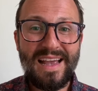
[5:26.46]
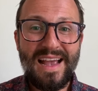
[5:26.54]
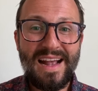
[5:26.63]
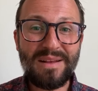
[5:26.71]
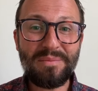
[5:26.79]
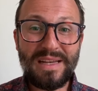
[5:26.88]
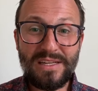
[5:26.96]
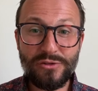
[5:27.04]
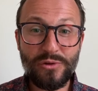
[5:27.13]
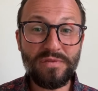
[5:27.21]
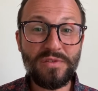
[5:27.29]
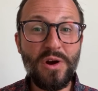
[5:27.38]
And it means
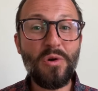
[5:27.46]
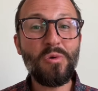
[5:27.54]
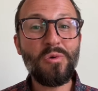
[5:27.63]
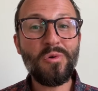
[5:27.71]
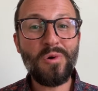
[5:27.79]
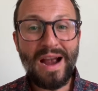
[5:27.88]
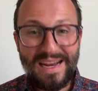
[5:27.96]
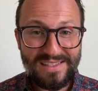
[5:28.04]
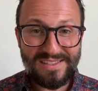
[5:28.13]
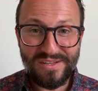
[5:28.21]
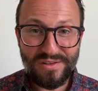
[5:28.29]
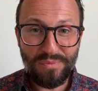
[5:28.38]
you have no
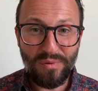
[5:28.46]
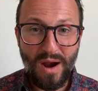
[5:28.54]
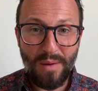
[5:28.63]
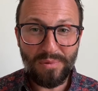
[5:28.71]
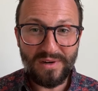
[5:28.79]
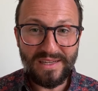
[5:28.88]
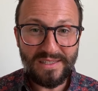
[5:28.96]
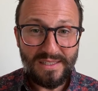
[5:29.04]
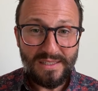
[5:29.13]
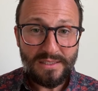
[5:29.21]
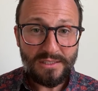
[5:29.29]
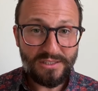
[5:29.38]
rights to the property
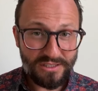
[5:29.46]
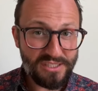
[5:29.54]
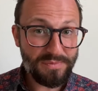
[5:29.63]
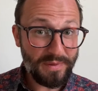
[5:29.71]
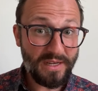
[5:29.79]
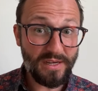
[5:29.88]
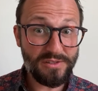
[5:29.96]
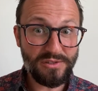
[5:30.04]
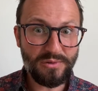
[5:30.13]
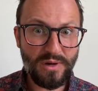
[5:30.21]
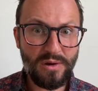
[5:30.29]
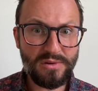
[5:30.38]
just because you
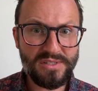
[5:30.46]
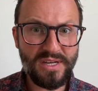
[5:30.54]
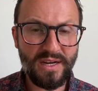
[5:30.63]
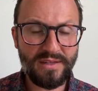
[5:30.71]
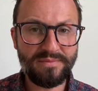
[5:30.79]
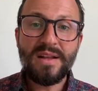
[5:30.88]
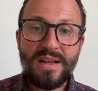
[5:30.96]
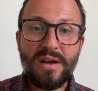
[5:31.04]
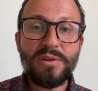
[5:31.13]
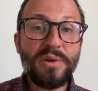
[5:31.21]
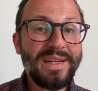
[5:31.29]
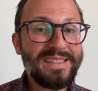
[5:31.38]
cosign. Now
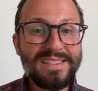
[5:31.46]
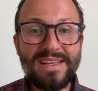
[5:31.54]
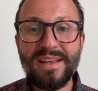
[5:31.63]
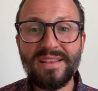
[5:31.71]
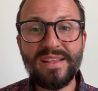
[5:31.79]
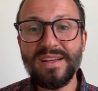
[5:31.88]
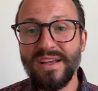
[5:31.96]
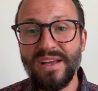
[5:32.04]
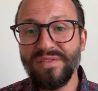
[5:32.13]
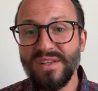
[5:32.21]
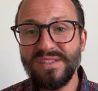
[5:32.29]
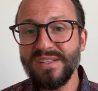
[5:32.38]
you can see that
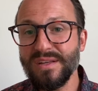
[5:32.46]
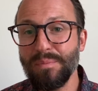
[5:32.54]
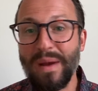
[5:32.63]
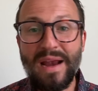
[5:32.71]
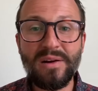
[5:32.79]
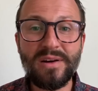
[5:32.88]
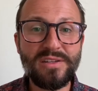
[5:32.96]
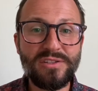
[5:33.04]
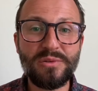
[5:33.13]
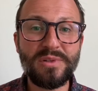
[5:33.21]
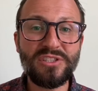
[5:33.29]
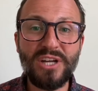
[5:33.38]
if this is a parent
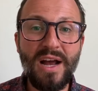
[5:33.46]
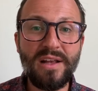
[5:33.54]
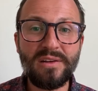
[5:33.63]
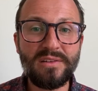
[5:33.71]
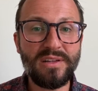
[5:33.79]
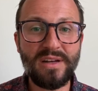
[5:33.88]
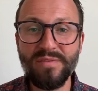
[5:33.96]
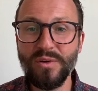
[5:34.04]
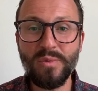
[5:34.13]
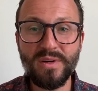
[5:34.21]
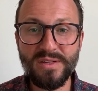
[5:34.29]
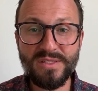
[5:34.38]
to a child and
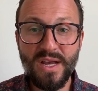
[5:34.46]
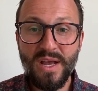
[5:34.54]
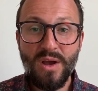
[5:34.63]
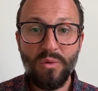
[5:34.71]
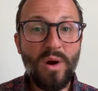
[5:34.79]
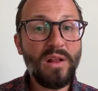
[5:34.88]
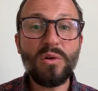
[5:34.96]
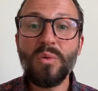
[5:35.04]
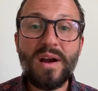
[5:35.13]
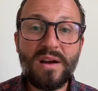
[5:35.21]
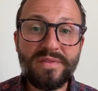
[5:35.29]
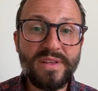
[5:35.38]
everyone is well
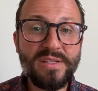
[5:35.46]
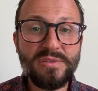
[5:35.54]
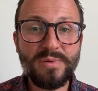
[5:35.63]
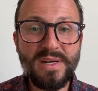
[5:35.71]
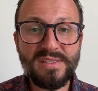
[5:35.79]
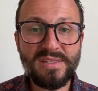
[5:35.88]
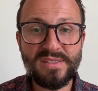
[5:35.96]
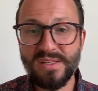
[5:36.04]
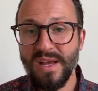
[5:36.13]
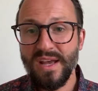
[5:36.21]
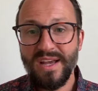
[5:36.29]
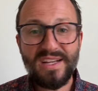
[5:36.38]
aware of these
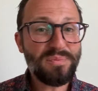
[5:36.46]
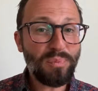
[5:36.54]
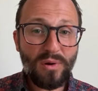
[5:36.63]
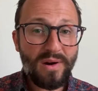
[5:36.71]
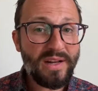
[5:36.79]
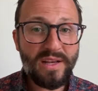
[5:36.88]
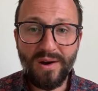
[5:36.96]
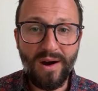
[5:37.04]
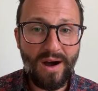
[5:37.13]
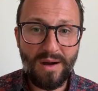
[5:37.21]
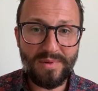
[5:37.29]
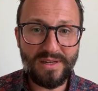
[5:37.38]
risks, it's pretty
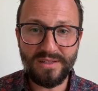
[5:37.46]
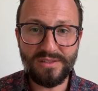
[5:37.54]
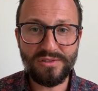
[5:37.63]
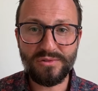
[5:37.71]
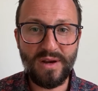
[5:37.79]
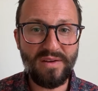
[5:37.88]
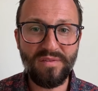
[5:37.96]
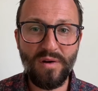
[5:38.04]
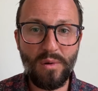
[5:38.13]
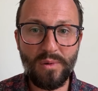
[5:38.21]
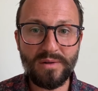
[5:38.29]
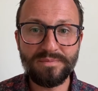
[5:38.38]
common and
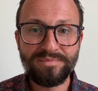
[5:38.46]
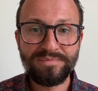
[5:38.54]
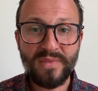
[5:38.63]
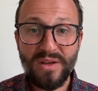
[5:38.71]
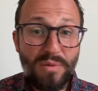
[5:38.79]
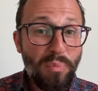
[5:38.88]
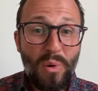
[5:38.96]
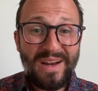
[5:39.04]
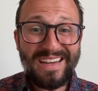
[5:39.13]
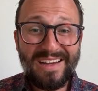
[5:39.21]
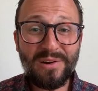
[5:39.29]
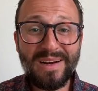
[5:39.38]
straightforward. The
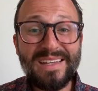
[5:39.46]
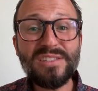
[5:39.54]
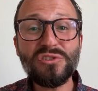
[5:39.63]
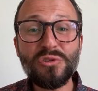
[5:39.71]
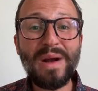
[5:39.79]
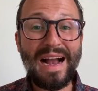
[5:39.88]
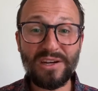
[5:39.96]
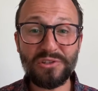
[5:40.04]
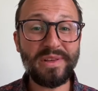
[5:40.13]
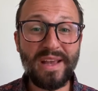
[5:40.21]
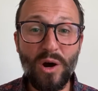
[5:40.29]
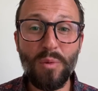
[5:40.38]
point here is to
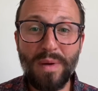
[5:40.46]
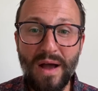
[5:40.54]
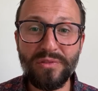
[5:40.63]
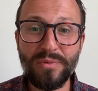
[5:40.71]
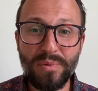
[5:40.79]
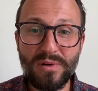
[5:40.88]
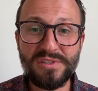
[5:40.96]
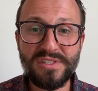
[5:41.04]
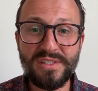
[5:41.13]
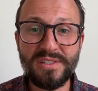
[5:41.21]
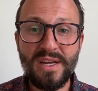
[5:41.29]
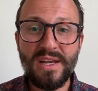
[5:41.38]
actually help out the
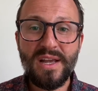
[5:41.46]
person,